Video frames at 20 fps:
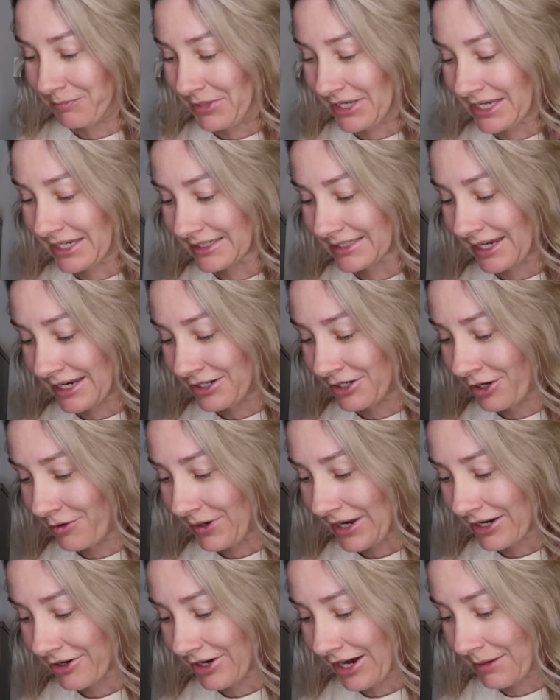because I
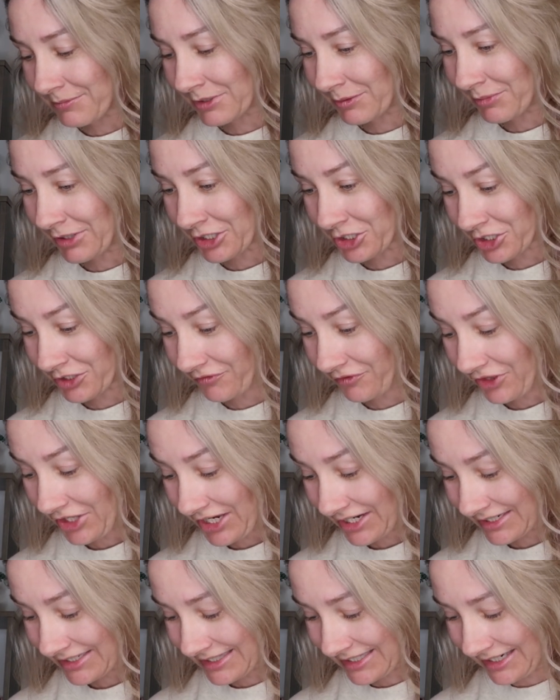know I grabbed a bunch of
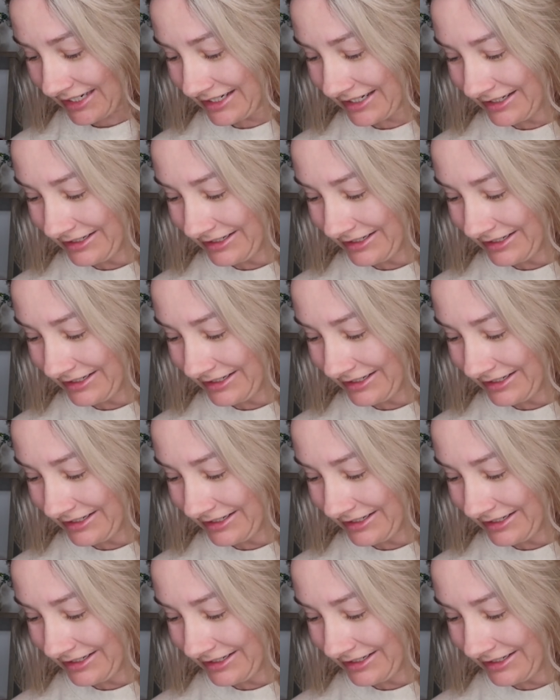things.